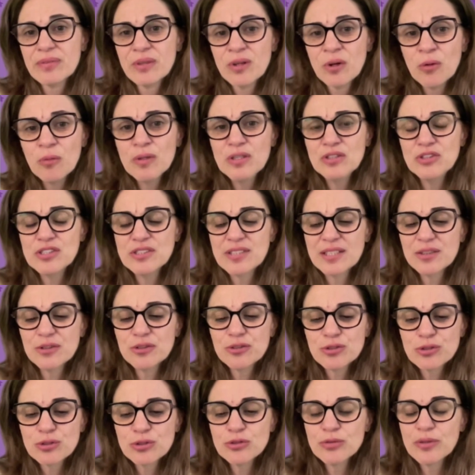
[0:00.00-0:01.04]
which is a
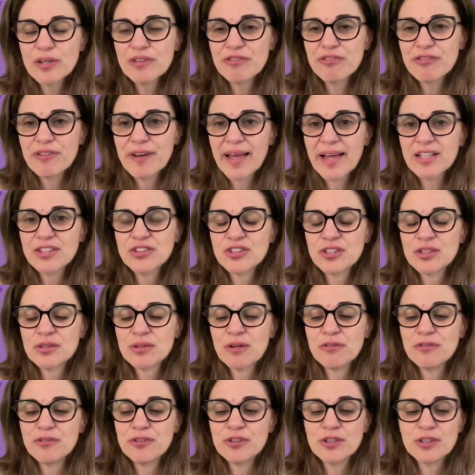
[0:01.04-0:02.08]
true reflection
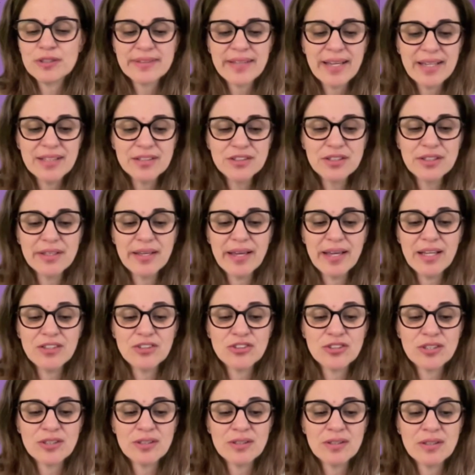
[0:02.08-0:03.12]
of your
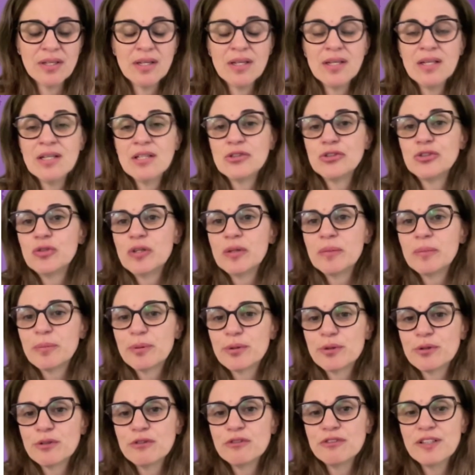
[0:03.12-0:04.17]
dedication to
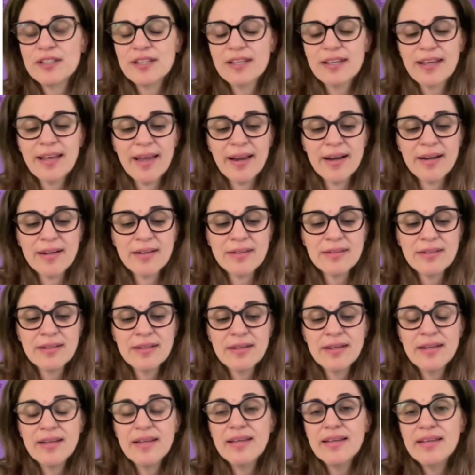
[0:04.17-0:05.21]
improving care,
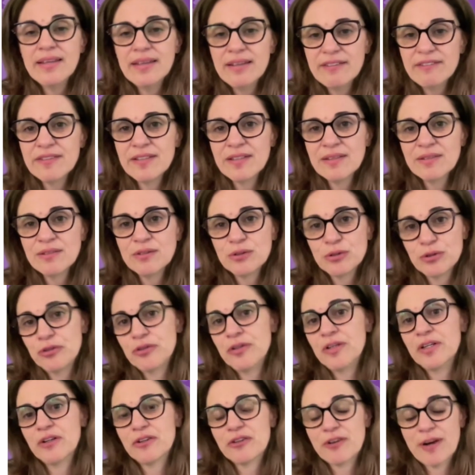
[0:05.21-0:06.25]
even
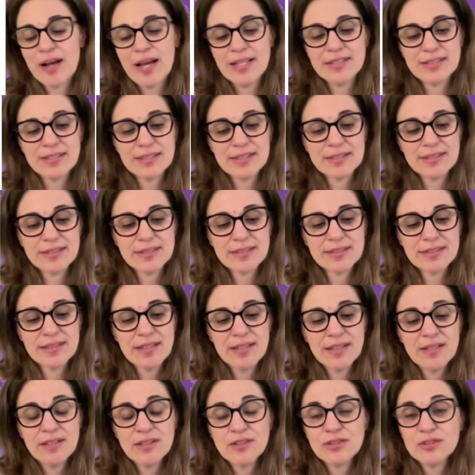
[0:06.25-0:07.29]
during crisis.
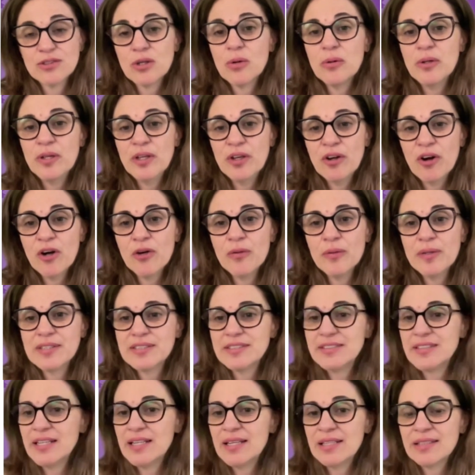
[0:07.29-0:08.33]
So your
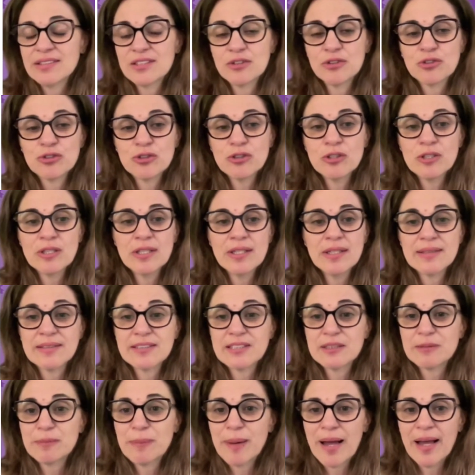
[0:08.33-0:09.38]
resilience truly
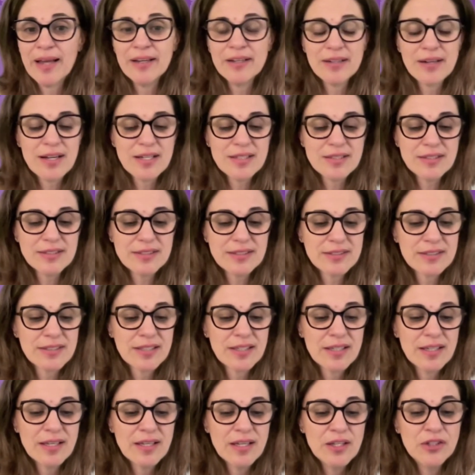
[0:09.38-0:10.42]
inspires us,
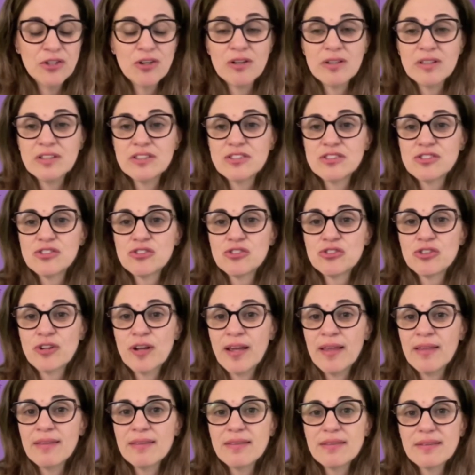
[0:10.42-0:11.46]
your
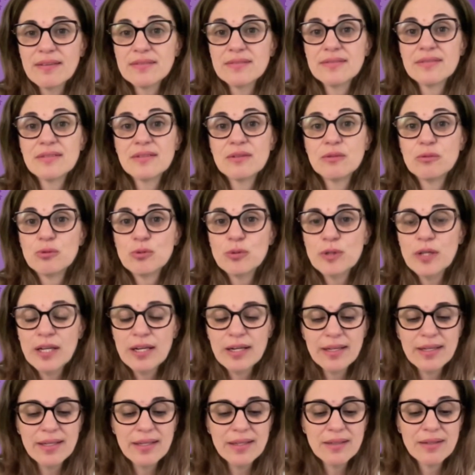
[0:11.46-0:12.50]
strength
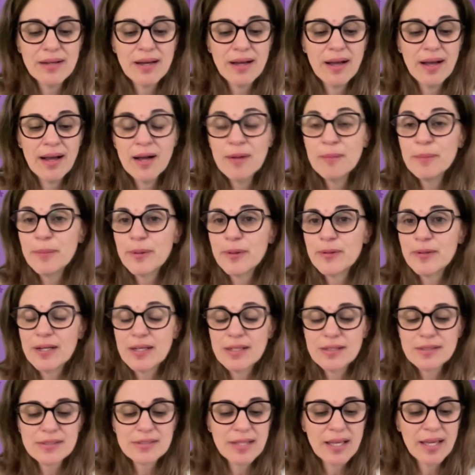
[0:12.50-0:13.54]
really humble
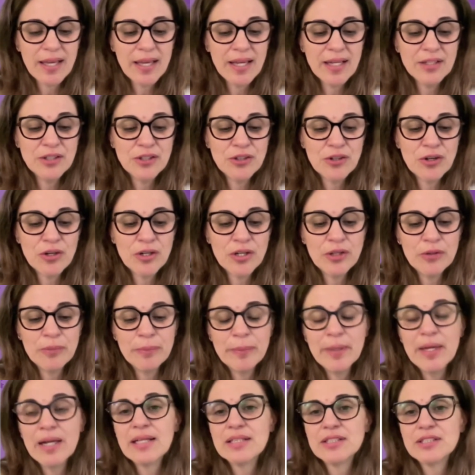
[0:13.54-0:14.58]
us, and your
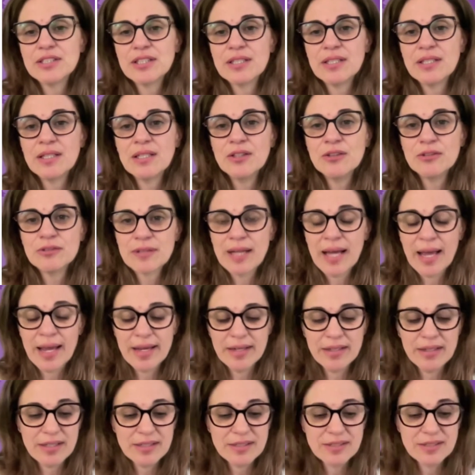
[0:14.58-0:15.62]
humility
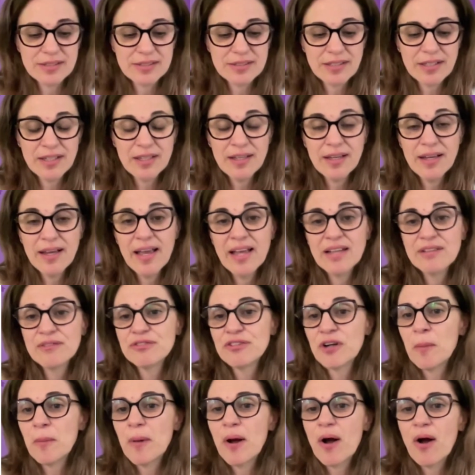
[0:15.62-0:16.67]
unite us. And
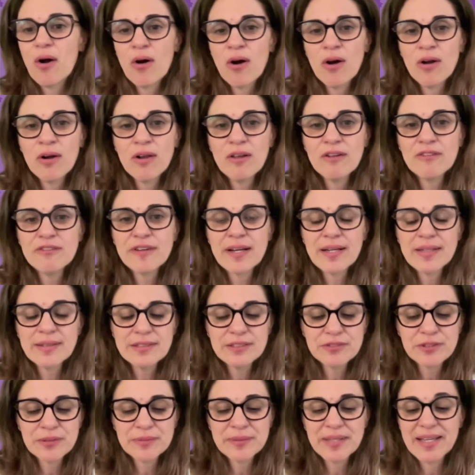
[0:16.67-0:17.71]
from all of
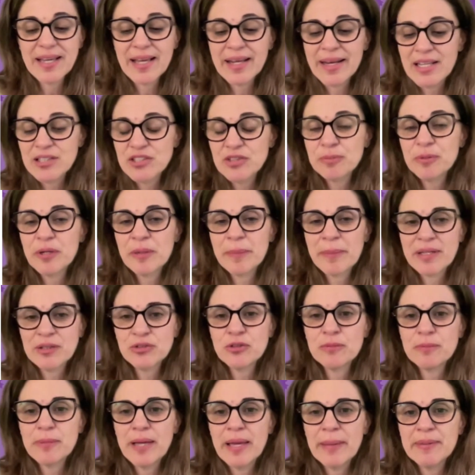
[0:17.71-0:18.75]
us, from the Canadian
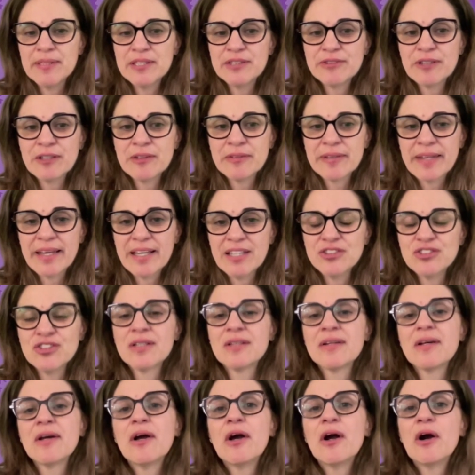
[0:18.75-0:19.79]
Premature Babies
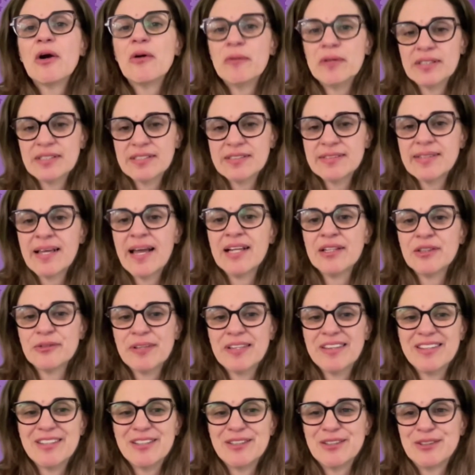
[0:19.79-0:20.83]
Foundation, we stand
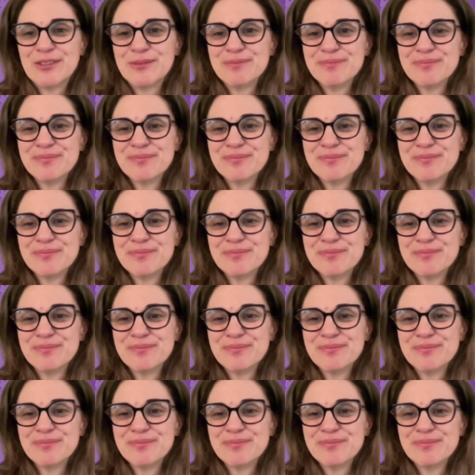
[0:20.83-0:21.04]
with you.